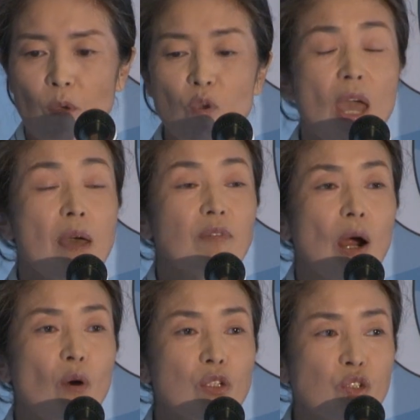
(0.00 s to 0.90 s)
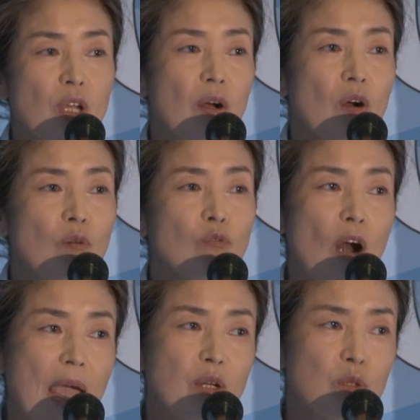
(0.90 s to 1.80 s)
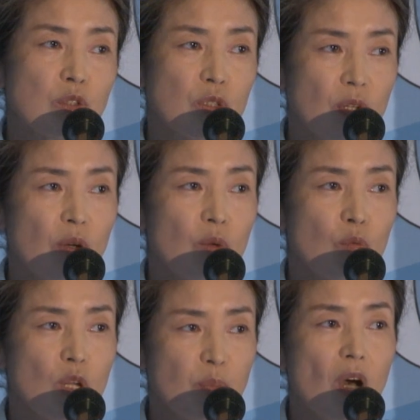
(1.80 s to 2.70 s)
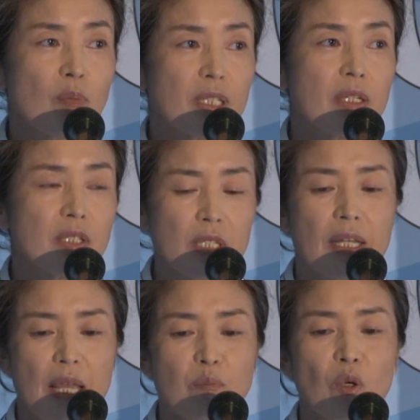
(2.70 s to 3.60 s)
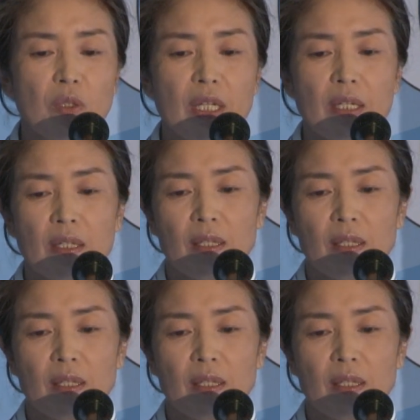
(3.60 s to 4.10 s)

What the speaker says: We have our share of rhinos, you know, Republicans in name only.